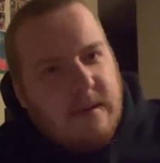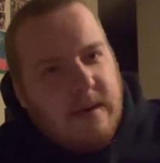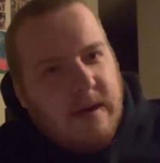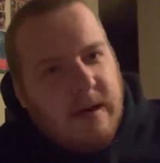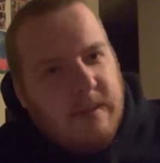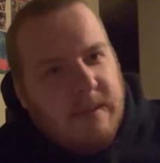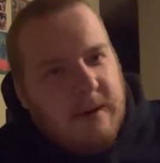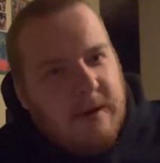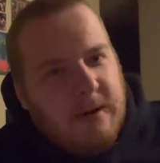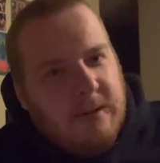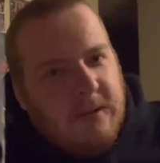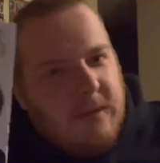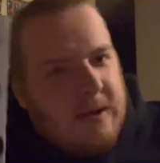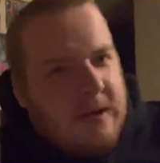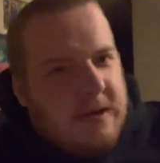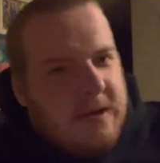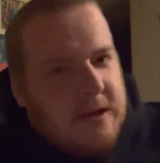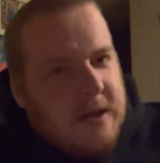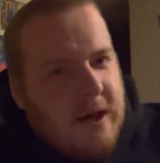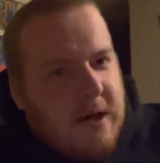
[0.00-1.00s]
I mean, when
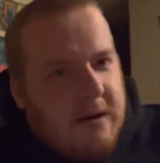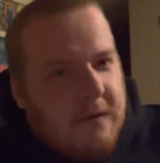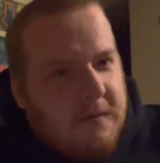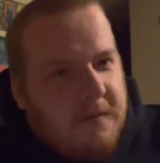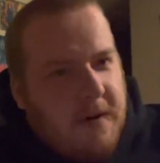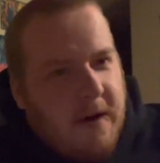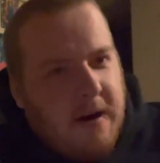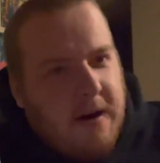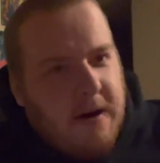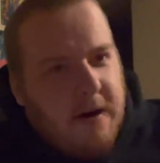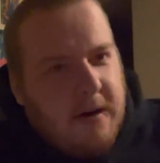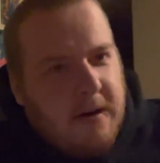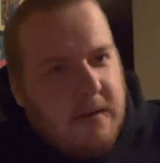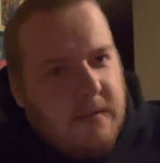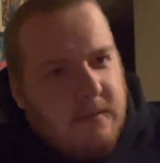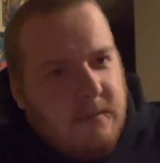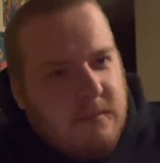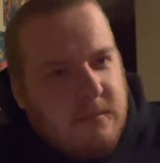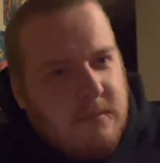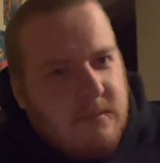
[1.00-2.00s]
he's not fighting